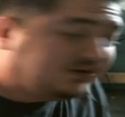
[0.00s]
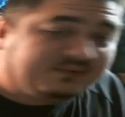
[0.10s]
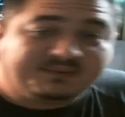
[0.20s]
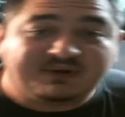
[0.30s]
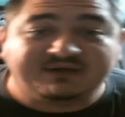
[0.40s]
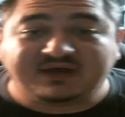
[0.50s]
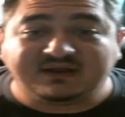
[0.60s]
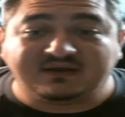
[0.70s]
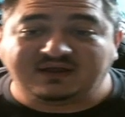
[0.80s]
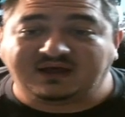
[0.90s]
remember. I've got
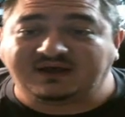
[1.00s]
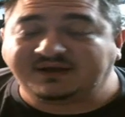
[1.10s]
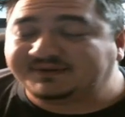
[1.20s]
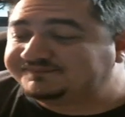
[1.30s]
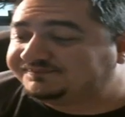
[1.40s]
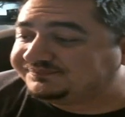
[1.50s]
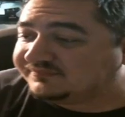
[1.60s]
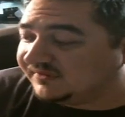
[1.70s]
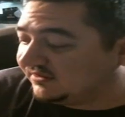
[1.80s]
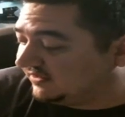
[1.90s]
the
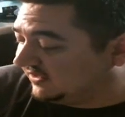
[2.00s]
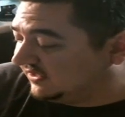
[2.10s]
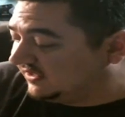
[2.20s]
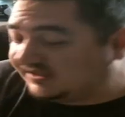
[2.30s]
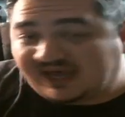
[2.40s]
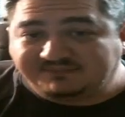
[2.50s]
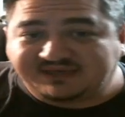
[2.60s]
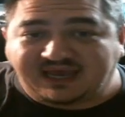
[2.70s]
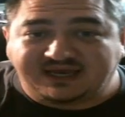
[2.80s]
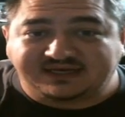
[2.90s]

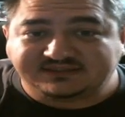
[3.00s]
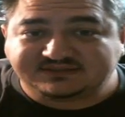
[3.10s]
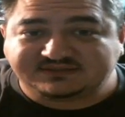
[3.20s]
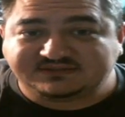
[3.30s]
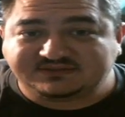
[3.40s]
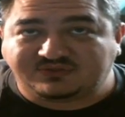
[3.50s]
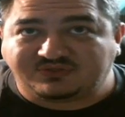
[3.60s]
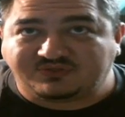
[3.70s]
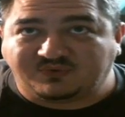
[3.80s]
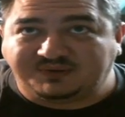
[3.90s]
MKS
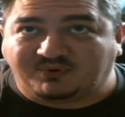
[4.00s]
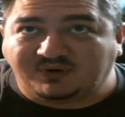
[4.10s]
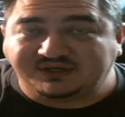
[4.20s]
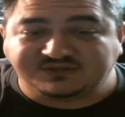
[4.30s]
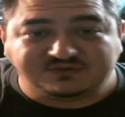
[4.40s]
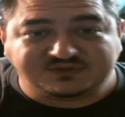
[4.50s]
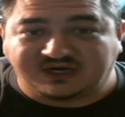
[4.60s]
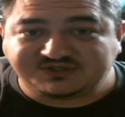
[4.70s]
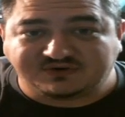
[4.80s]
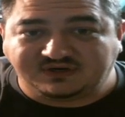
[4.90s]
3.2
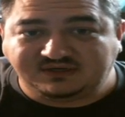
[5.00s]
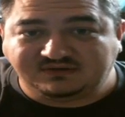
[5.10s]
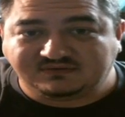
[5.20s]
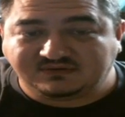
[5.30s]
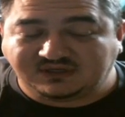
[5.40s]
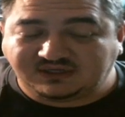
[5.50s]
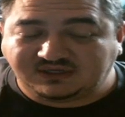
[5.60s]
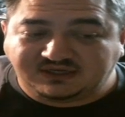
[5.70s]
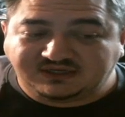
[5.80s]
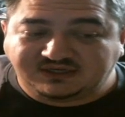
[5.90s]
touchscreen.
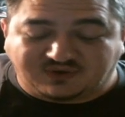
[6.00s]
So